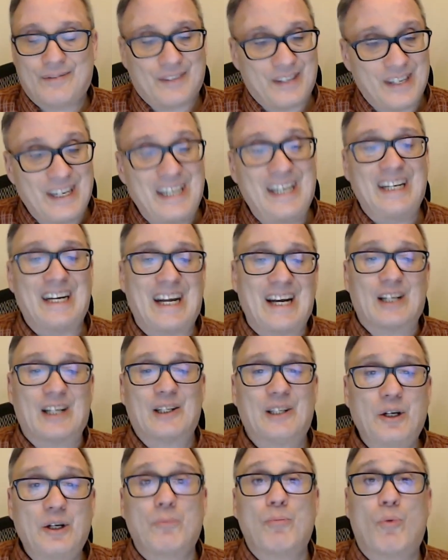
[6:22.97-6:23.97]
needing a
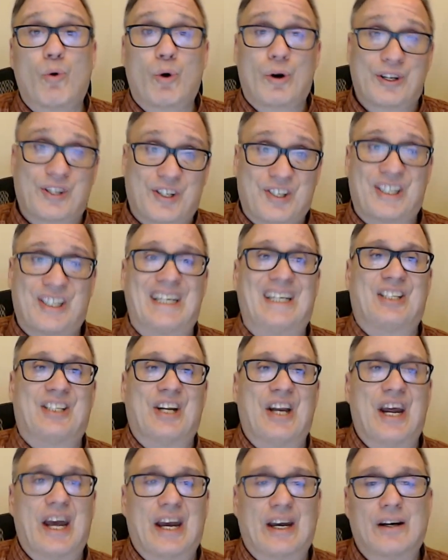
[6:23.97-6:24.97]
little more
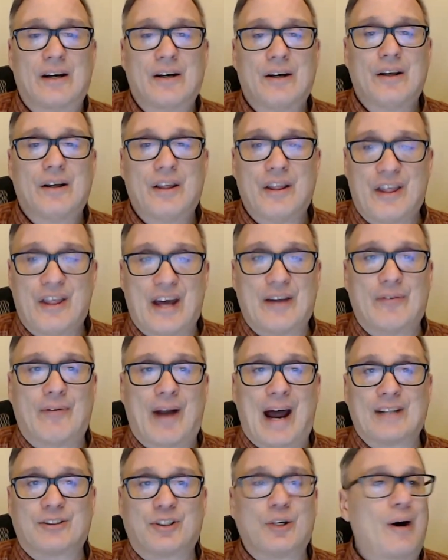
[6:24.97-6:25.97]
seasoning than
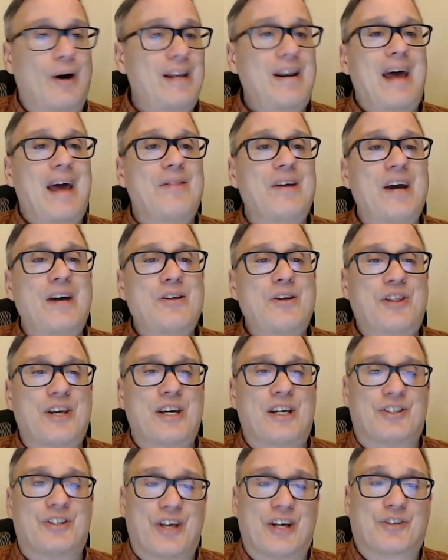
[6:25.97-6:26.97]
Raty. And the other
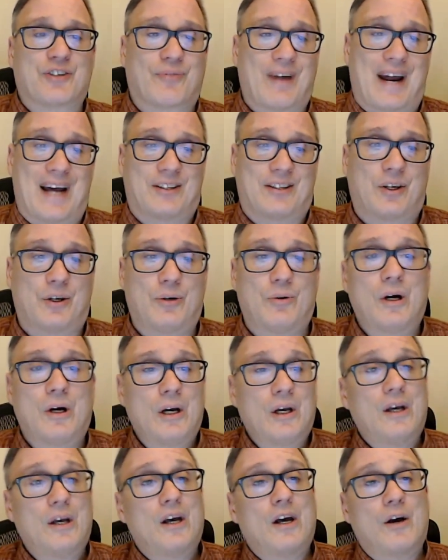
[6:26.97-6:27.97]
thing is this, Raty
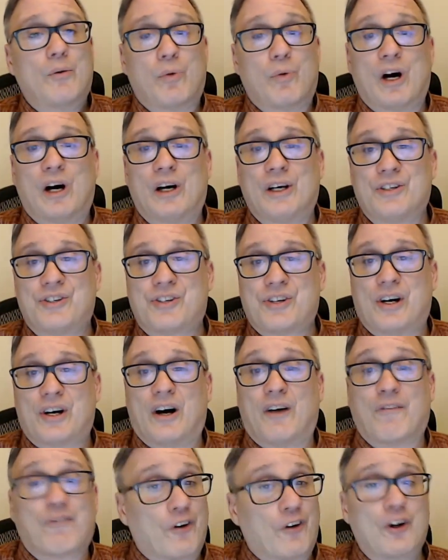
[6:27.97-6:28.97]
was
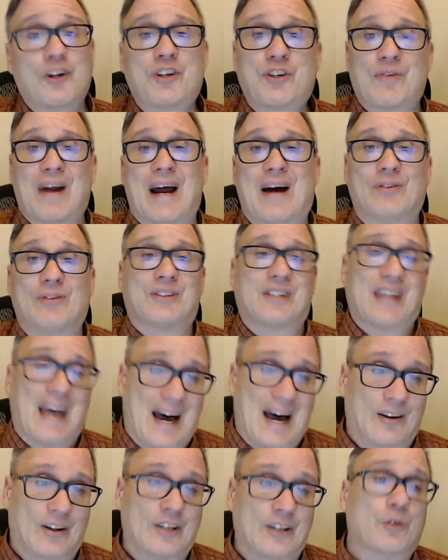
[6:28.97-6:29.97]
a first round
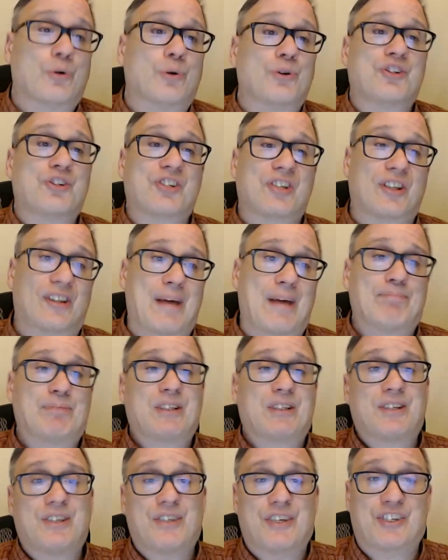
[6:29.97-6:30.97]
talent who
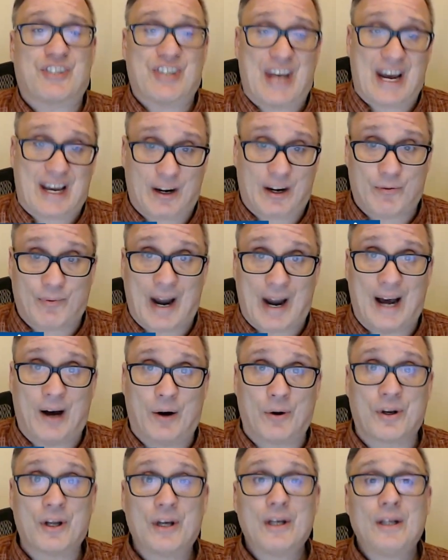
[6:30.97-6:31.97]
slipped to the second
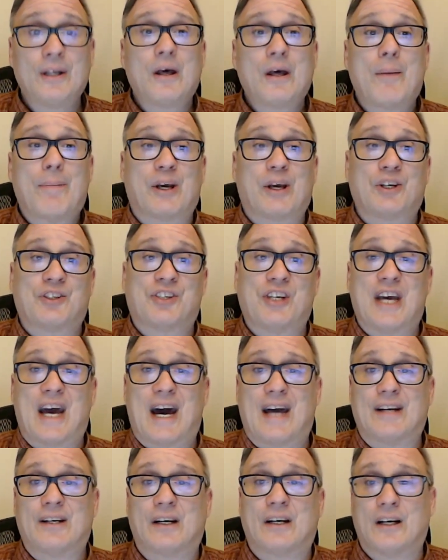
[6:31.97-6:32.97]
round because he
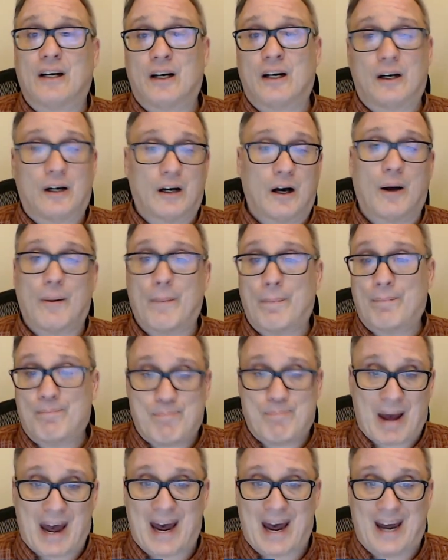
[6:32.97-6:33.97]
had a
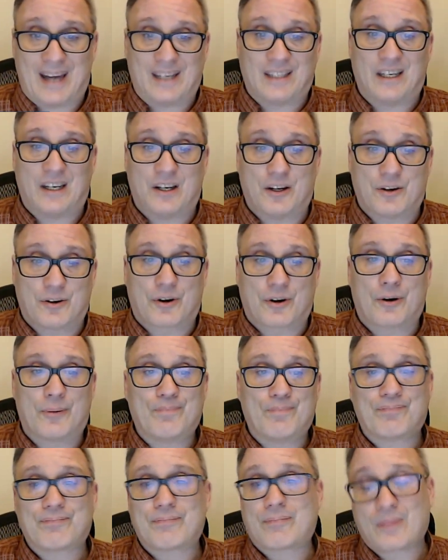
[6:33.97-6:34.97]
bad year
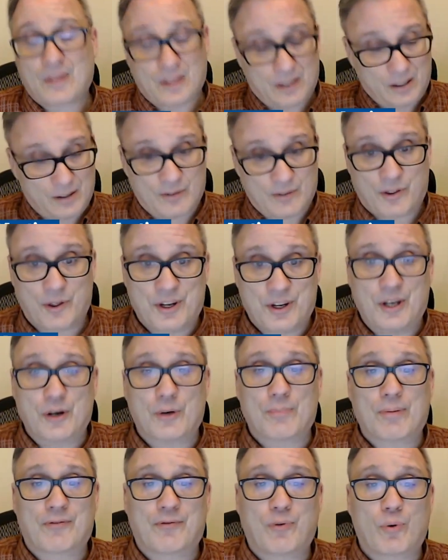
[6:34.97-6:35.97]
the
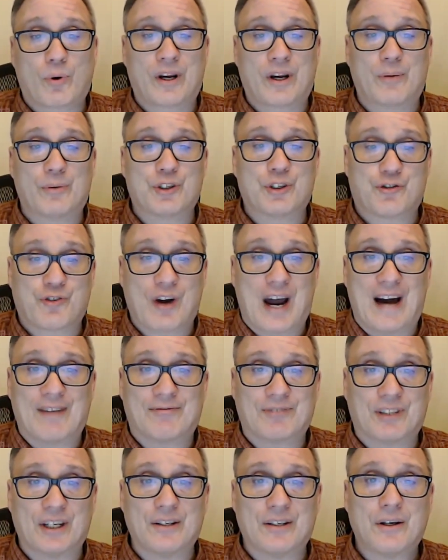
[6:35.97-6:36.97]
year before he was
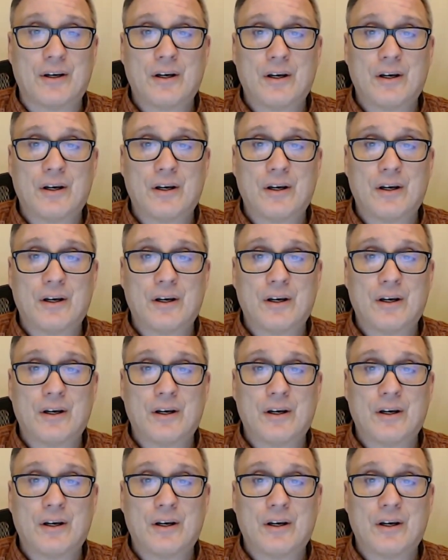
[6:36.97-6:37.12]
drafted.